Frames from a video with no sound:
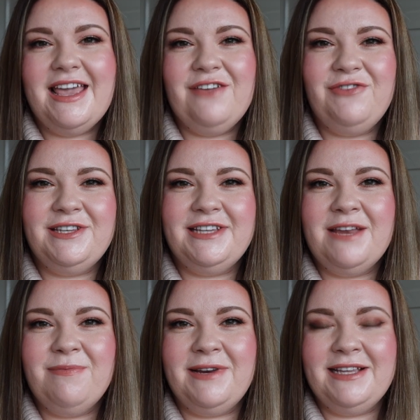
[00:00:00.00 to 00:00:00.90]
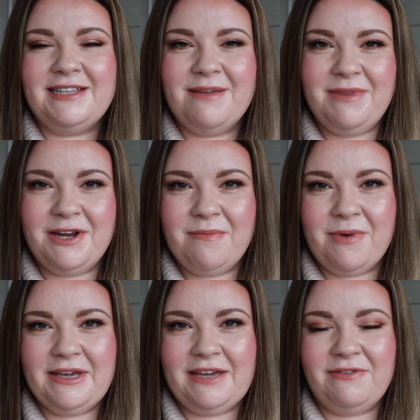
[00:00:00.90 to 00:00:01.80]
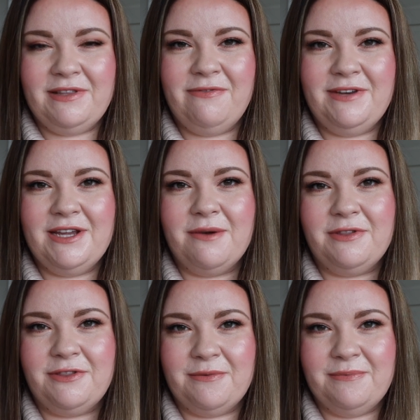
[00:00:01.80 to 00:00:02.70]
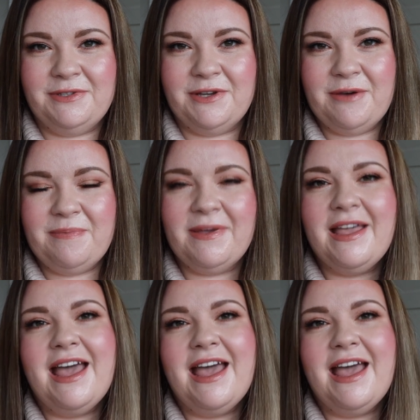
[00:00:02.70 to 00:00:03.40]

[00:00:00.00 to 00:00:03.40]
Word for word: If you did, please let me know by giving the video a thumbs up,